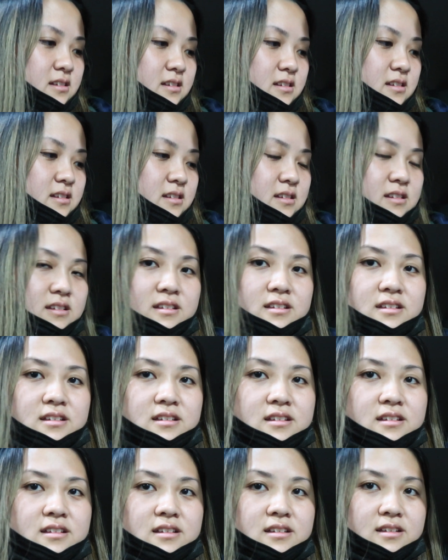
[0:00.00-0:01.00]
makes Joyce
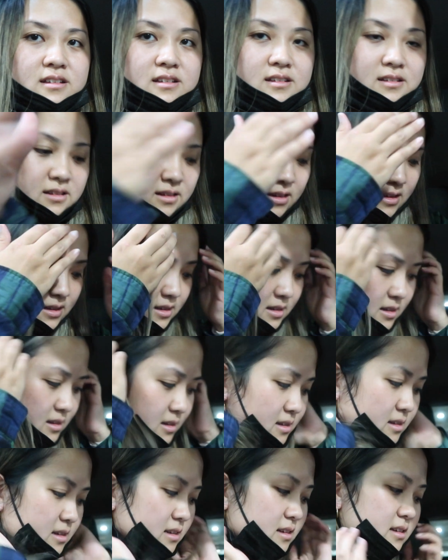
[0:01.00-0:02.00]
Joy Cons
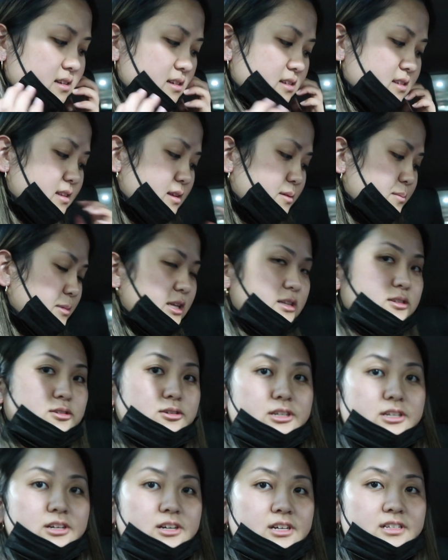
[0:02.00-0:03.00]
maybe. They made
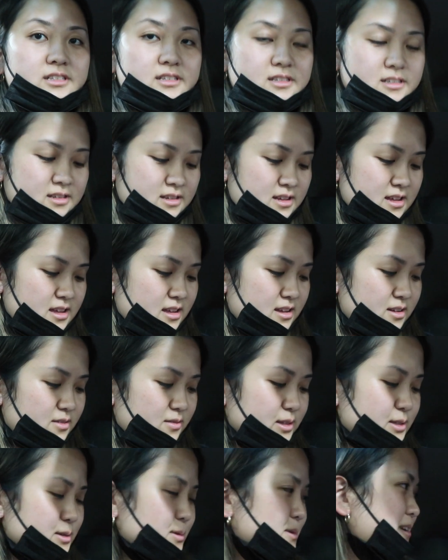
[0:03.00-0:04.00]
Joy-Cons.
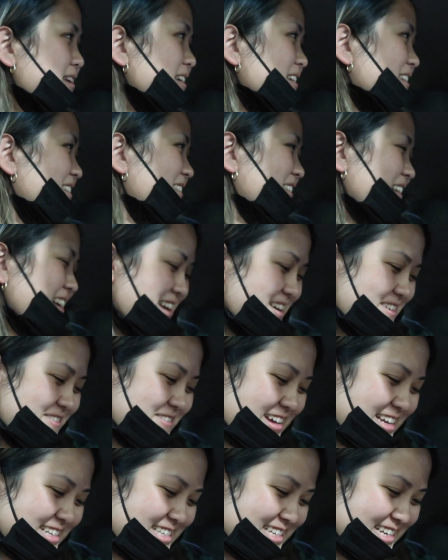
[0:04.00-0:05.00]
What's your, you do want your
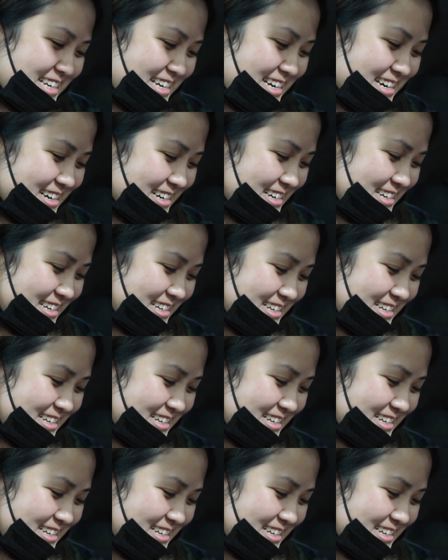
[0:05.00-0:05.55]
face in there?